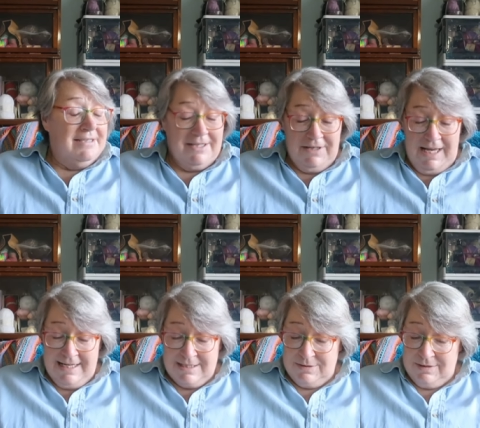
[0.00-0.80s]
So
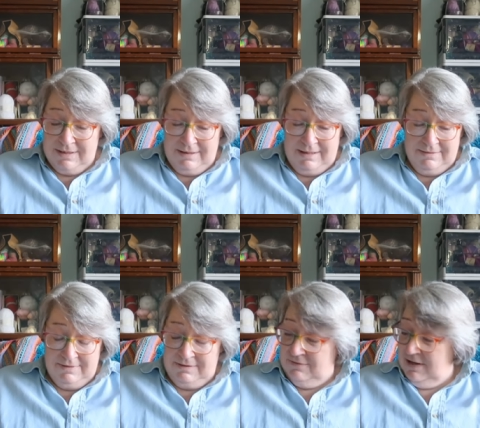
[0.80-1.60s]
yes,
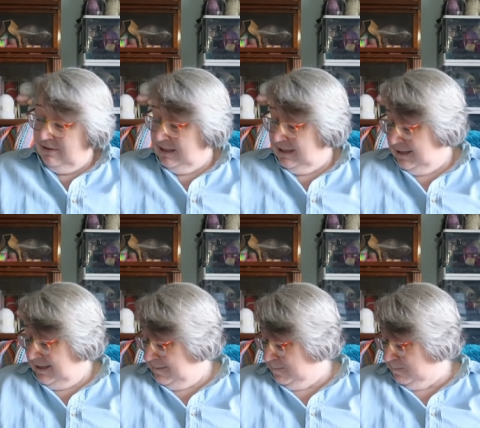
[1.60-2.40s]
a very